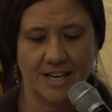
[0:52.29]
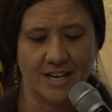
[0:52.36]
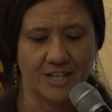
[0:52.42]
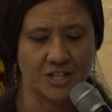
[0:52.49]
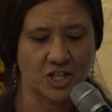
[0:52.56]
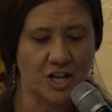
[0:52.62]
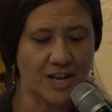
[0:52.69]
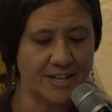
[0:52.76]
A
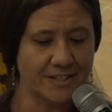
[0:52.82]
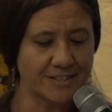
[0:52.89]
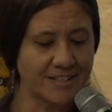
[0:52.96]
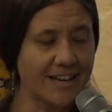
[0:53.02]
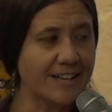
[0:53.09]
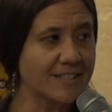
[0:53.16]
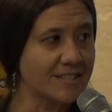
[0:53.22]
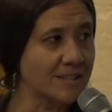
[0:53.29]
child
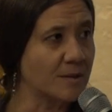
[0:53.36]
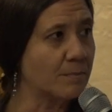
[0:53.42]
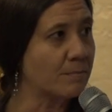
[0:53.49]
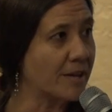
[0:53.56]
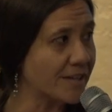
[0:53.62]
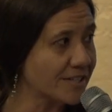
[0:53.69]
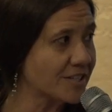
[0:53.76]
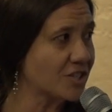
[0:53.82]
has the
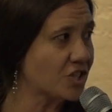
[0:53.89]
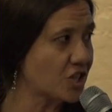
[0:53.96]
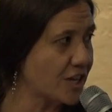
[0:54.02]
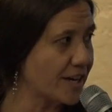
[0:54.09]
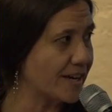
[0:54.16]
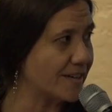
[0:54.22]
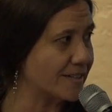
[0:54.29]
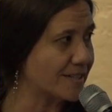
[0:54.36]
best
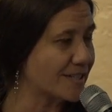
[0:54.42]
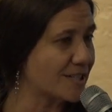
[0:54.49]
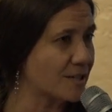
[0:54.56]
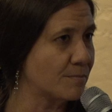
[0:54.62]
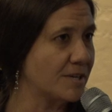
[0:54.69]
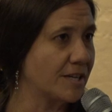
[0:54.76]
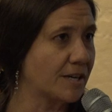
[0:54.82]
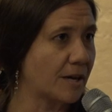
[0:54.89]
chance to
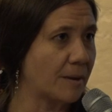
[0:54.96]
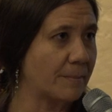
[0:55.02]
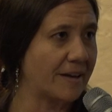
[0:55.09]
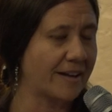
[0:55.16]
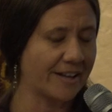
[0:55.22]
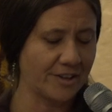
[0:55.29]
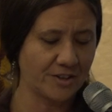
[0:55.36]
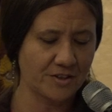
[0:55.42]
become a
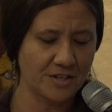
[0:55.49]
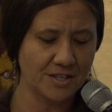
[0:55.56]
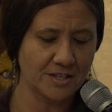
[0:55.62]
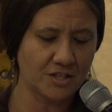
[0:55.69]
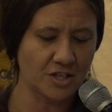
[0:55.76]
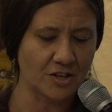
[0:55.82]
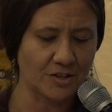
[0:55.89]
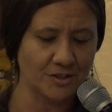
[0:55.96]
healthy
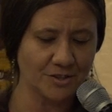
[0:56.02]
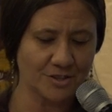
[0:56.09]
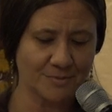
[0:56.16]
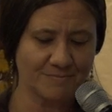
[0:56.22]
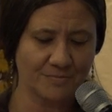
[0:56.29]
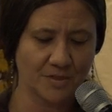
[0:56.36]
adult